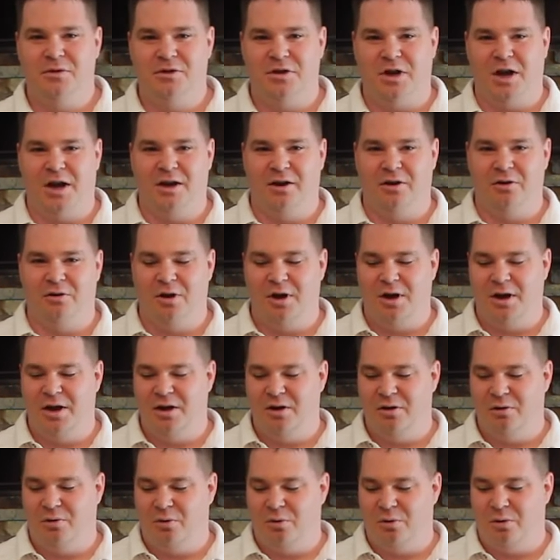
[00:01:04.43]

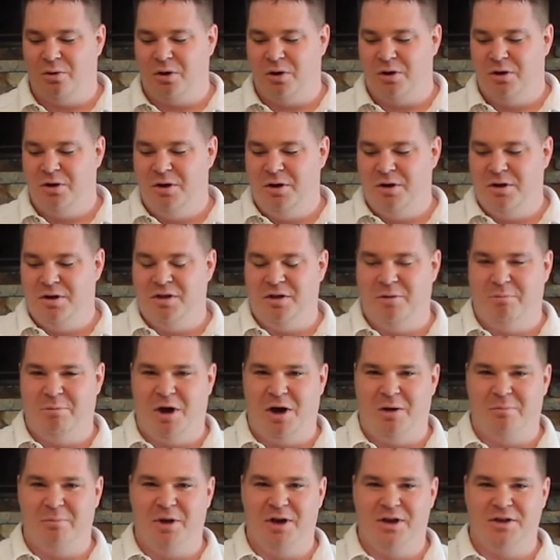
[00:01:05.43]
Tanqueray or the
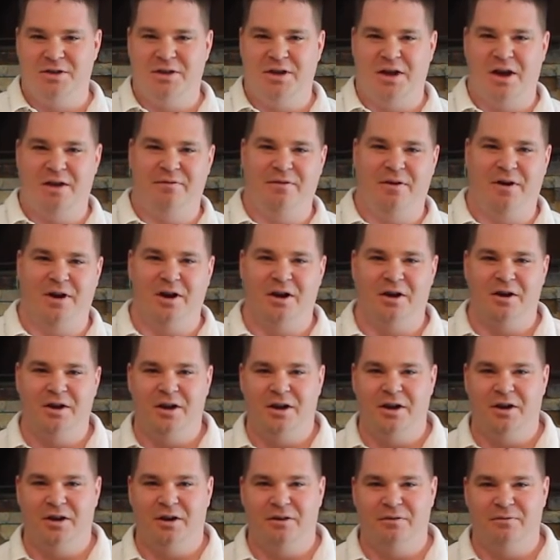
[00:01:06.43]
Bombay Sapphire
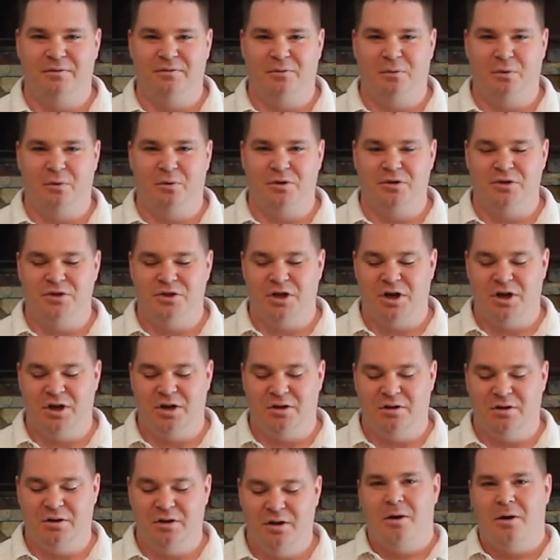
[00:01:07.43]
here for
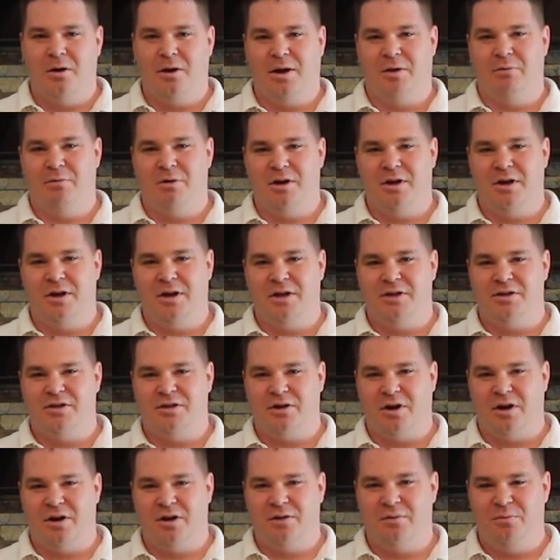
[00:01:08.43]
gin. Okay, we're gonna get
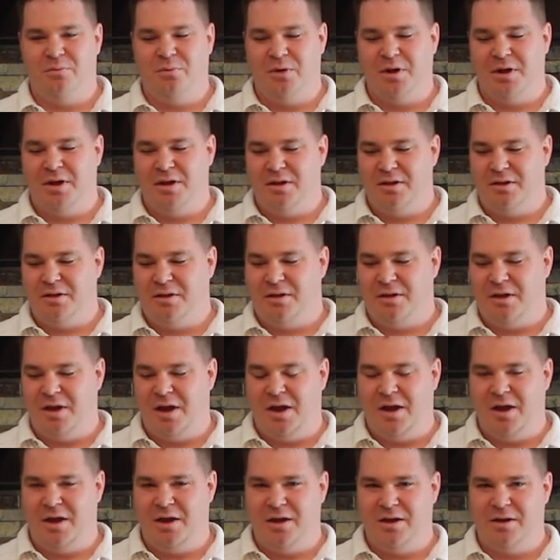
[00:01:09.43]
started with
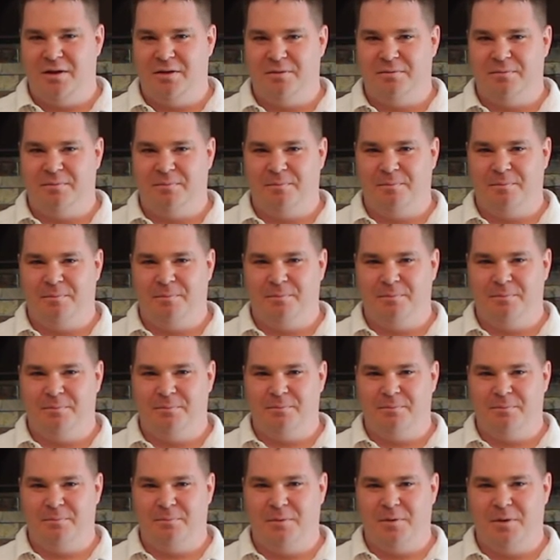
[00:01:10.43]
a
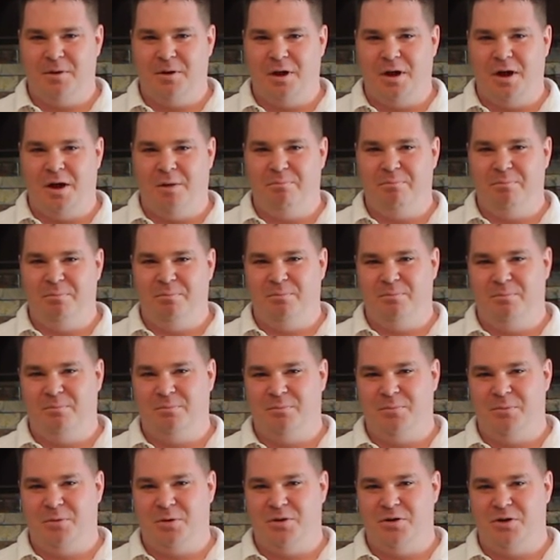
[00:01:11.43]
up
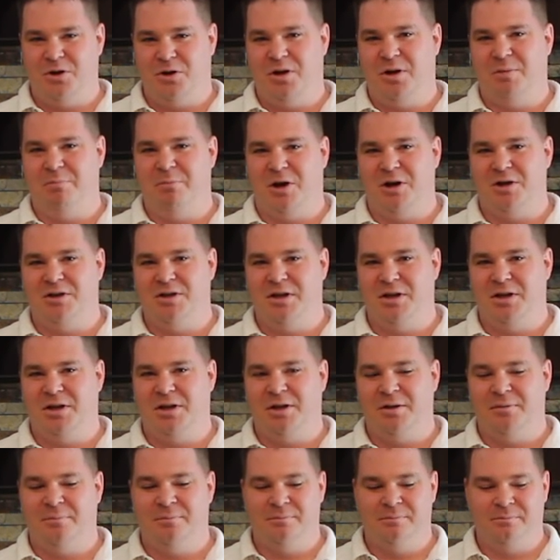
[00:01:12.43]
dirty
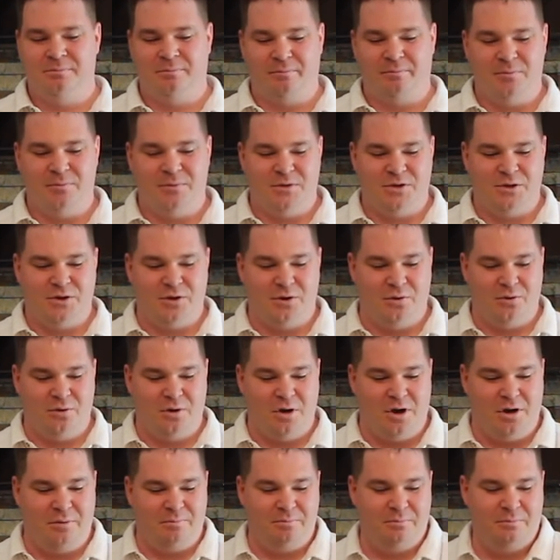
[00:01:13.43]
martini.
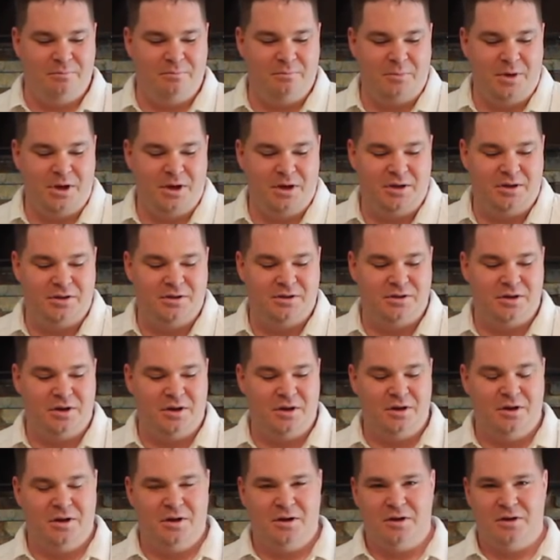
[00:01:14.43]
So up means
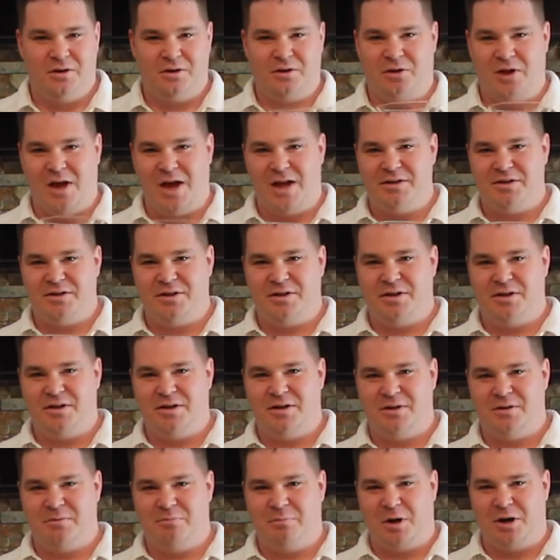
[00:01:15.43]

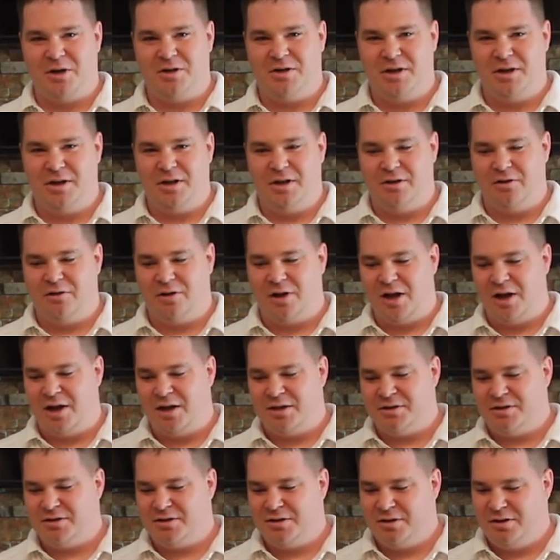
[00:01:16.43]
classic martini
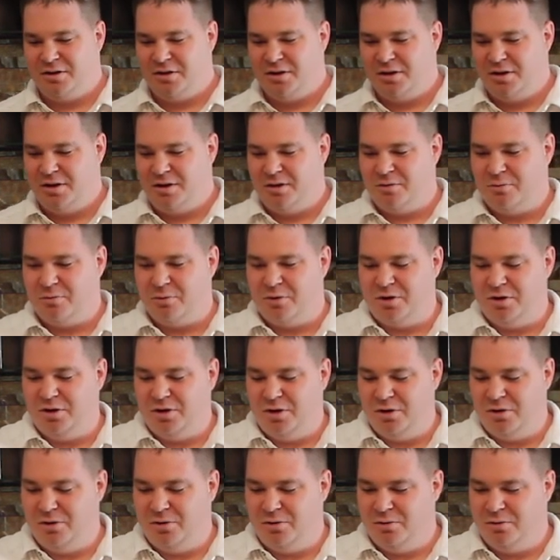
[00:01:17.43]
glass. We're
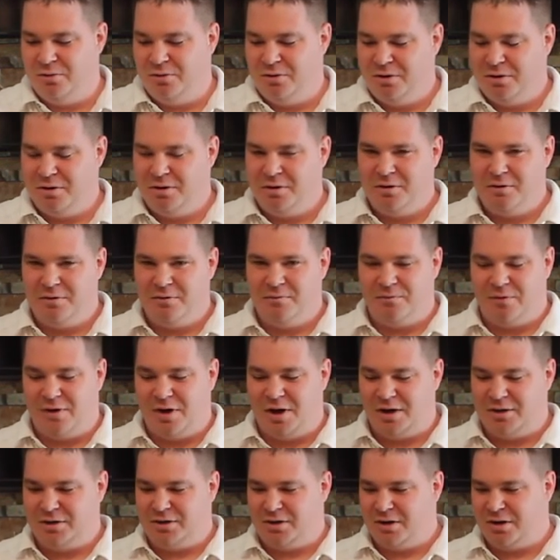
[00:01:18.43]
gonna do
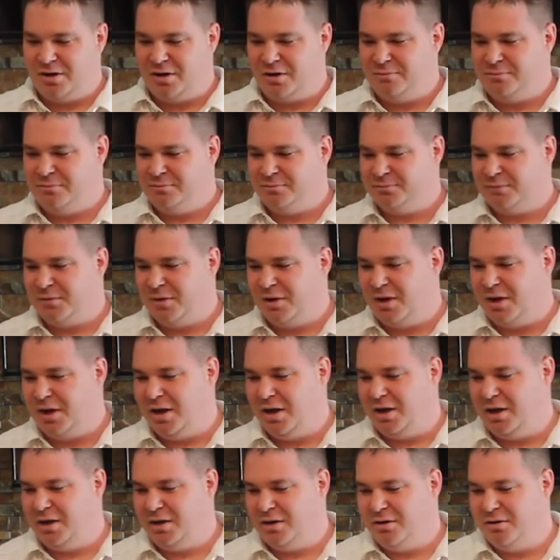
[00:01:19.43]
vodka
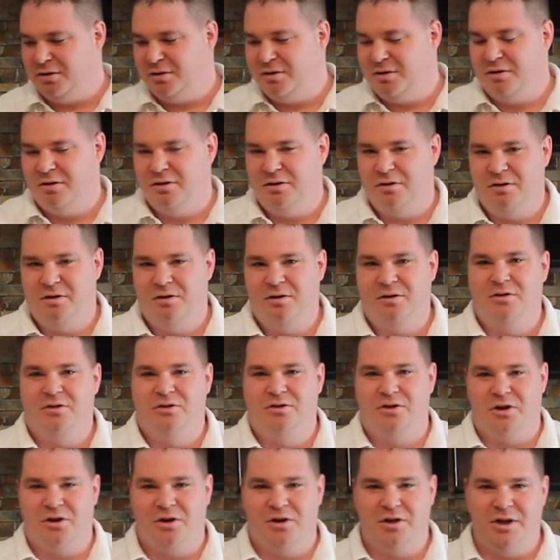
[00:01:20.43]
and
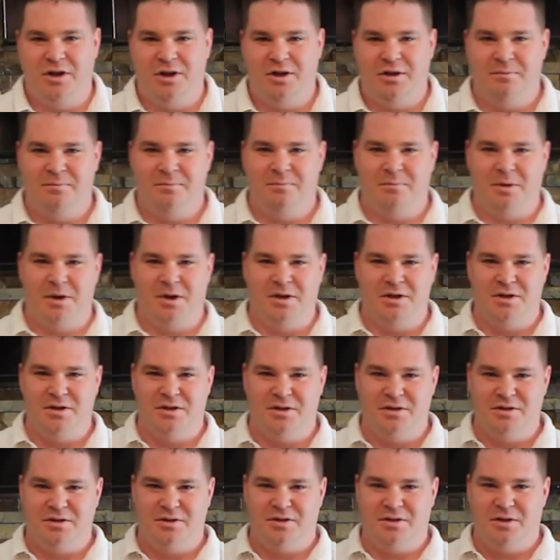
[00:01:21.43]
dirty
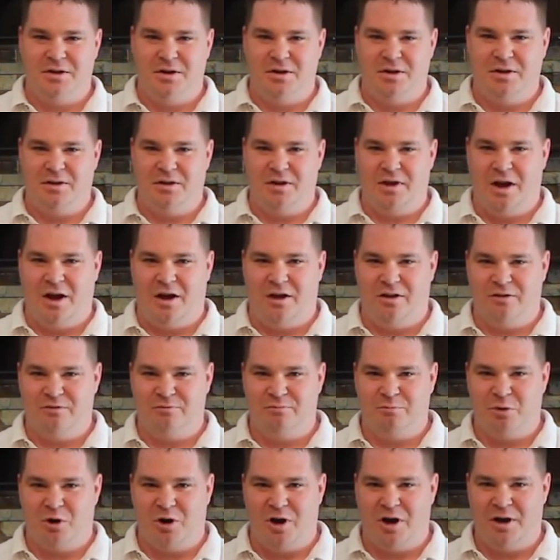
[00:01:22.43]
is the
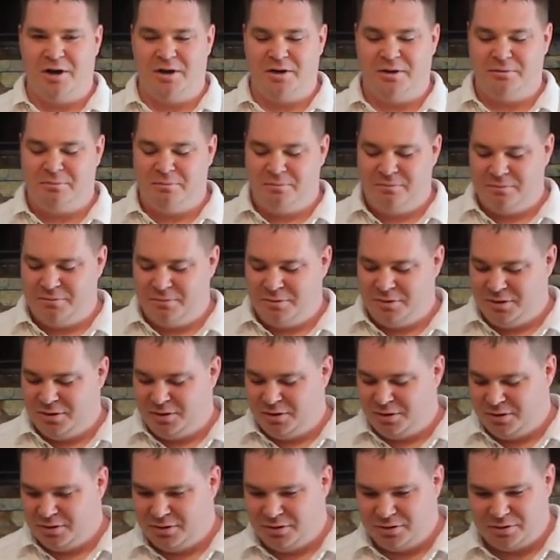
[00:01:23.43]
olive brine.
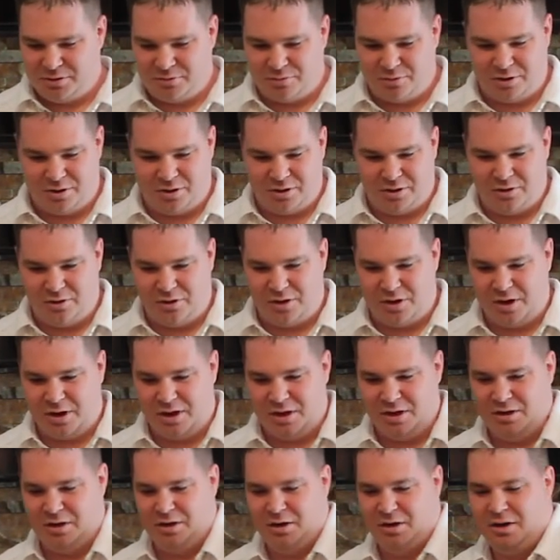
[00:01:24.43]
So we're gonna go
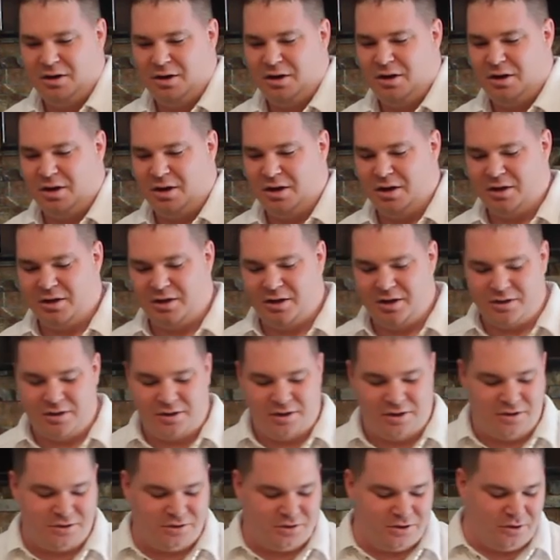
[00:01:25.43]
ahead and
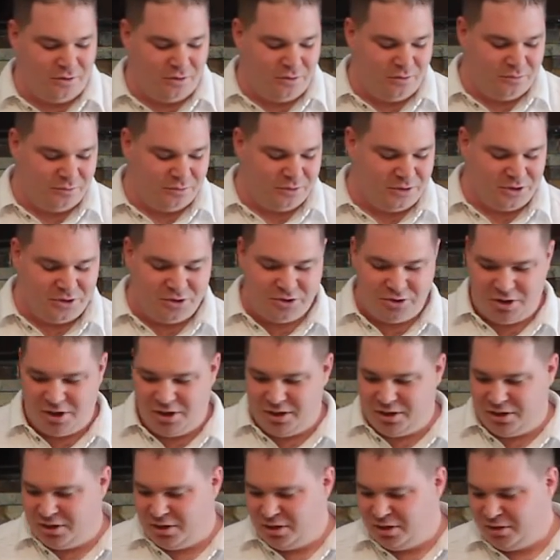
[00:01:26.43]
get this going with the
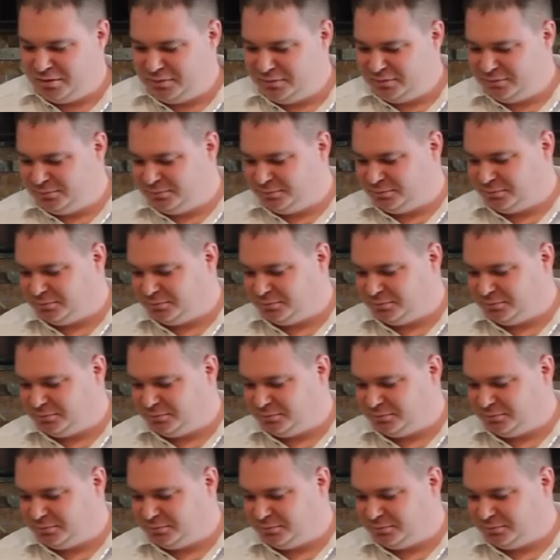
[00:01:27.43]
shaker.